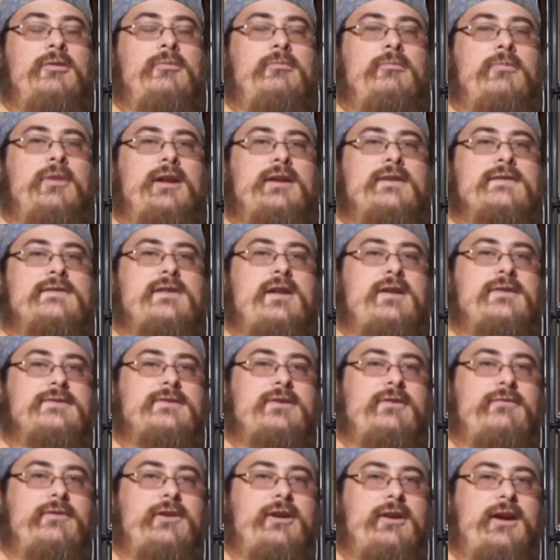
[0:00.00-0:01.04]
but is
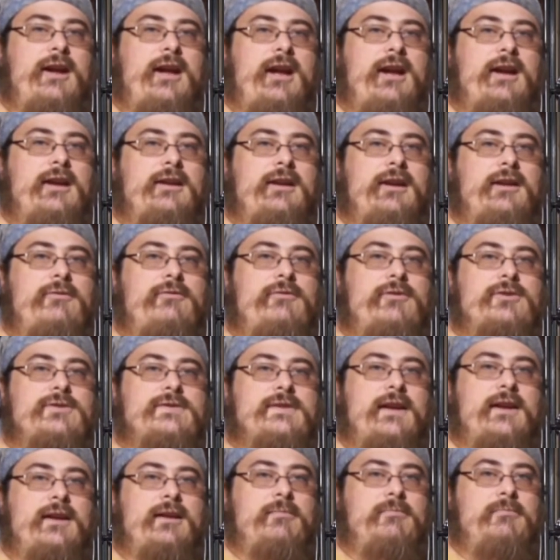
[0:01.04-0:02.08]
also very handy for
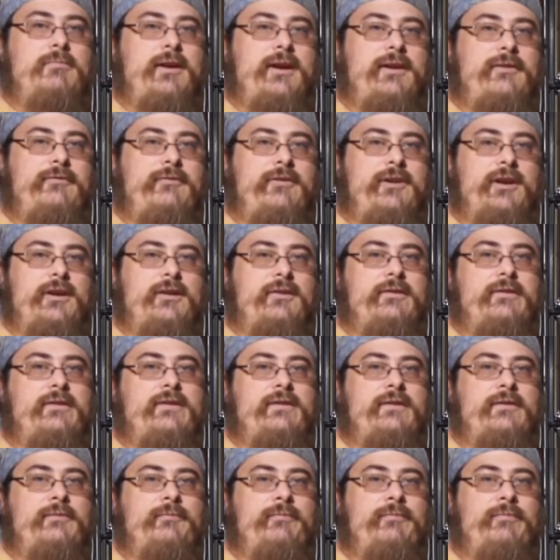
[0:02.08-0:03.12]
setting bit fields.